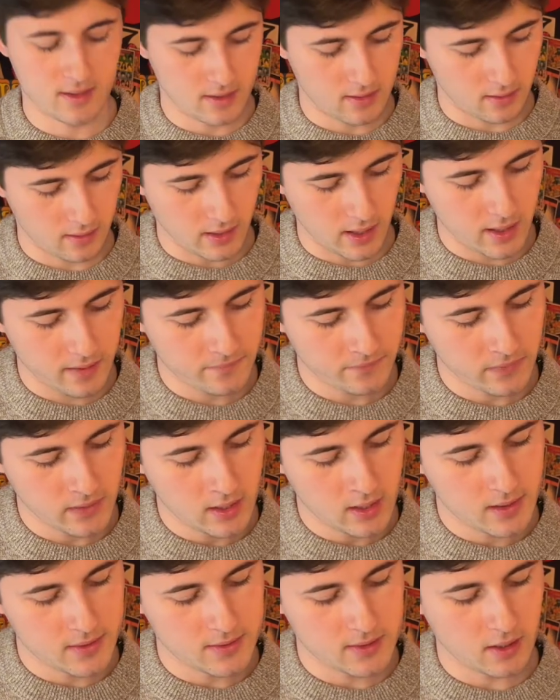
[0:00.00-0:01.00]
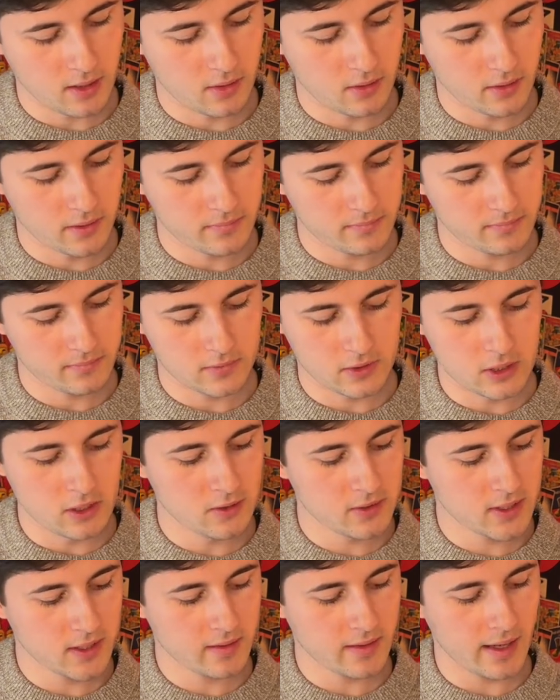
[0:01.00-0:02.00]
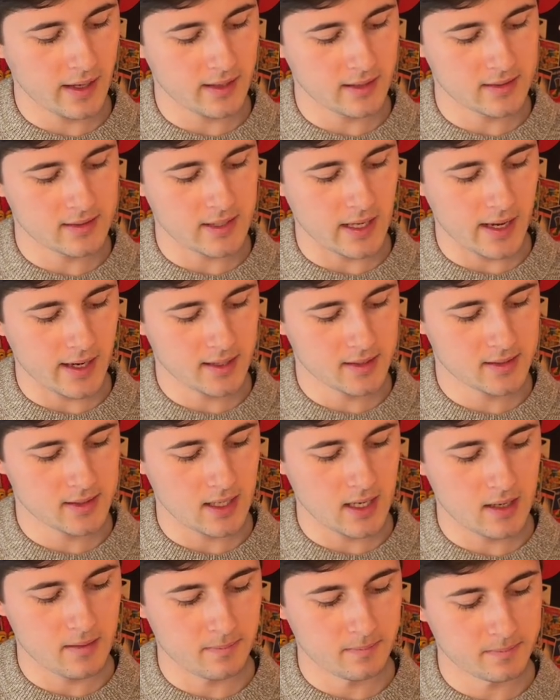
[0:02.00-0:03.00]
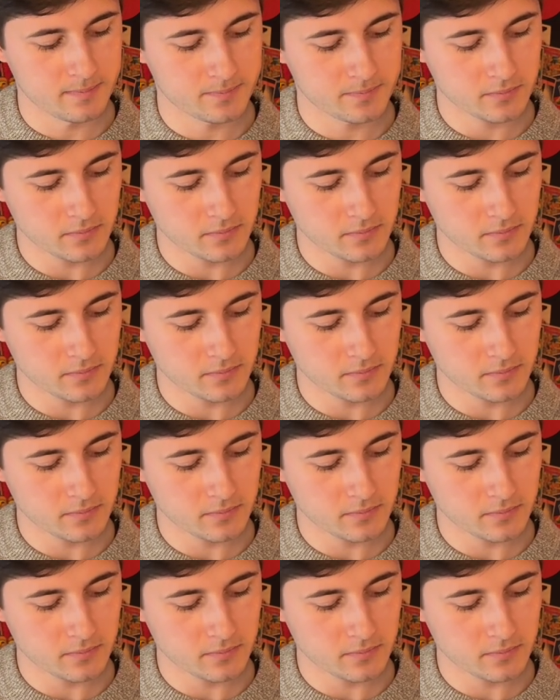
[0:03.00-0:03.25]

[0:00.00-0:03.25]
Okay, so using that exact same